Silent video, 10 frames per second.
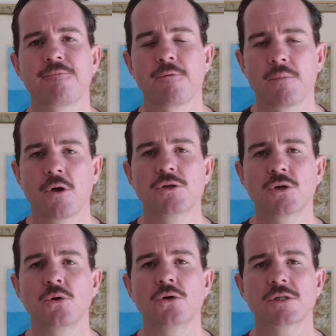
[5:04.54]
from those
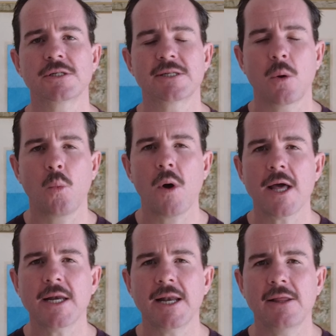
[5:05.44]
courses,
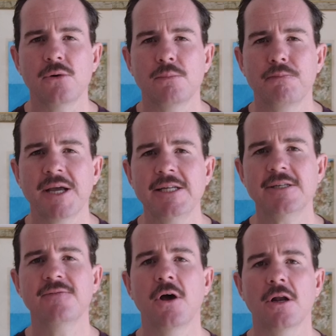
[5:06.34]
one little
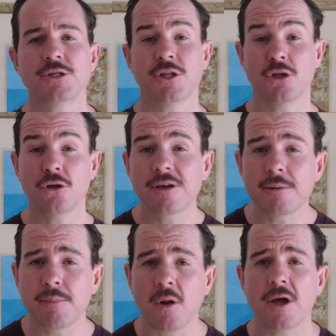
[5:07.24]
piece of knowledge that you can
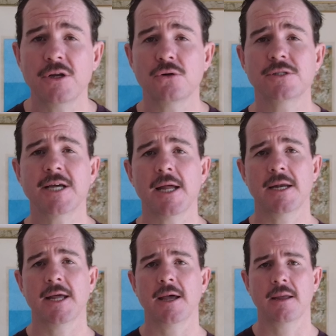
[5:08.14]
apply to your day
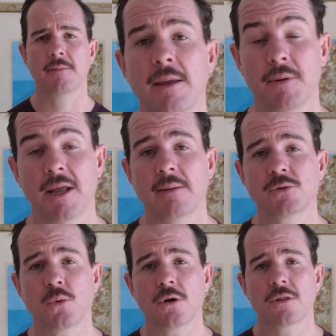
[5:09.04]
to day, it
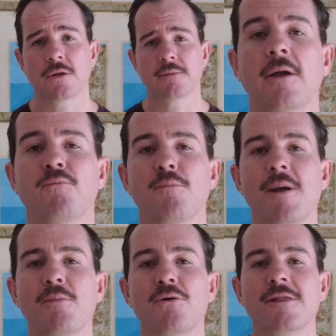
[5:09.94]
becomes worth it. And
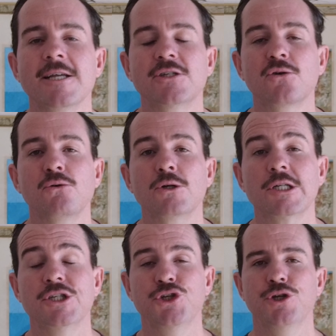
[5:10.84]
remember, in these
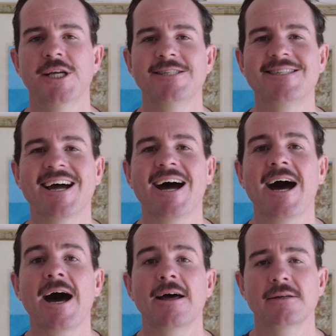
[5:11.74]
courses, you need to
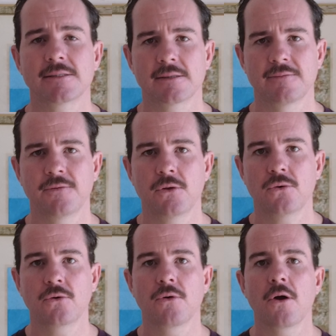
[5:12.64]
hunt for
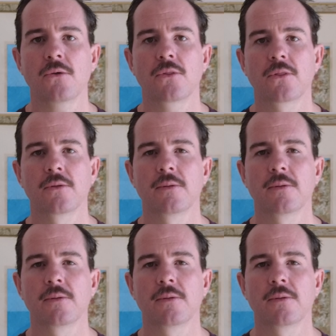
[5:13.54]
your growth.